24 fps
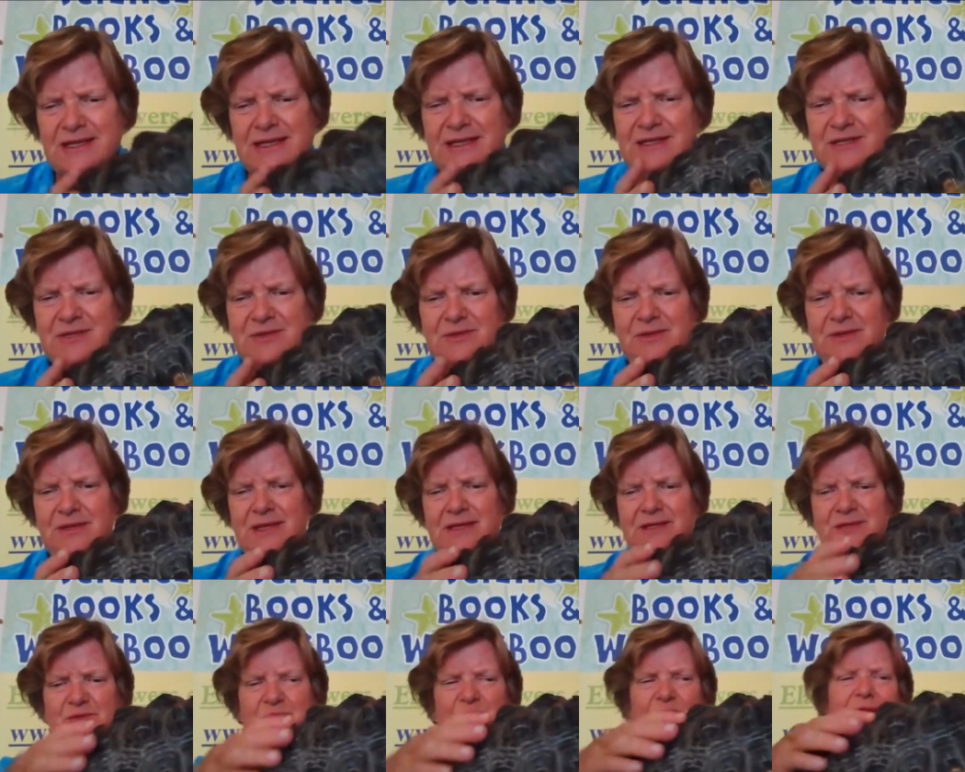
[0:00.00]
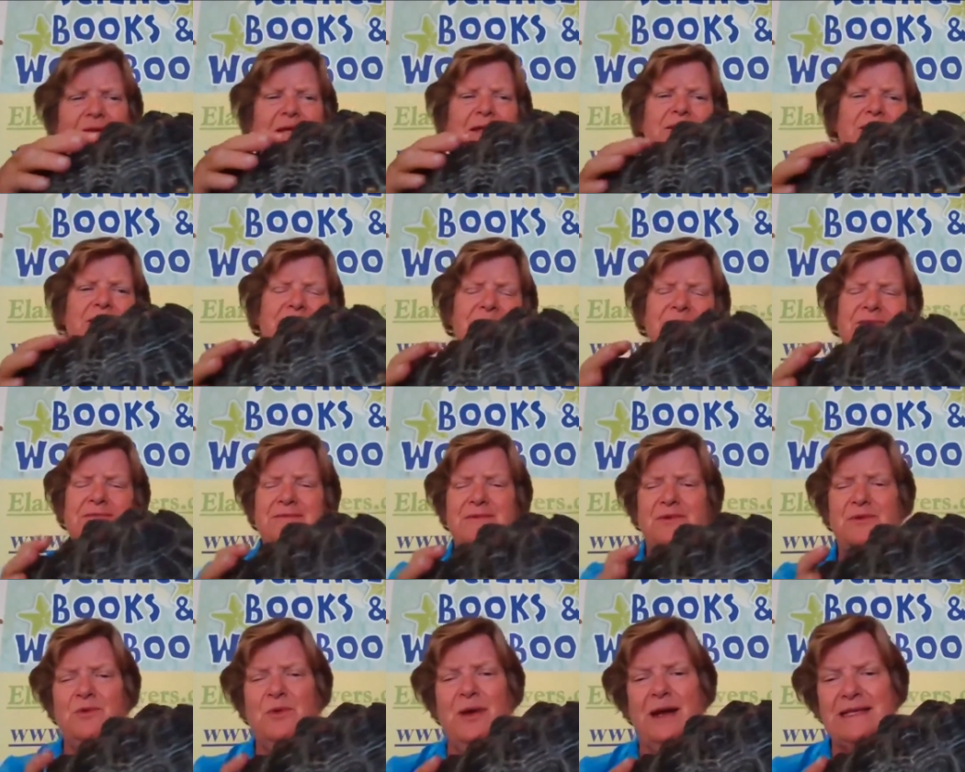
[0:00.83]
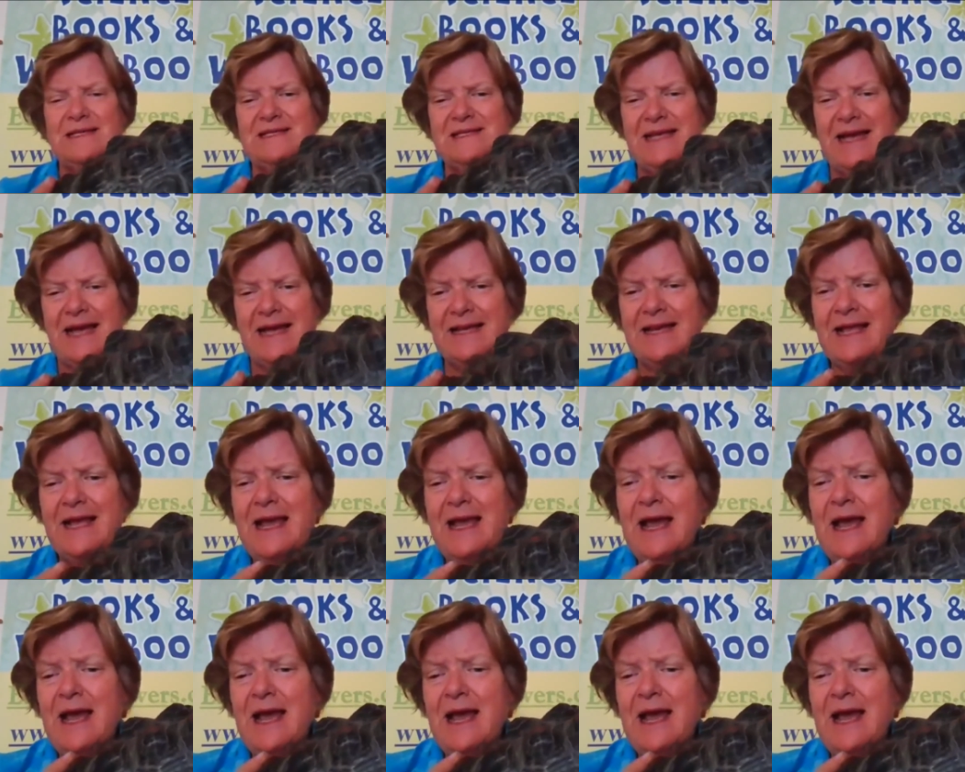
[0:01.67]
It's really quite sad.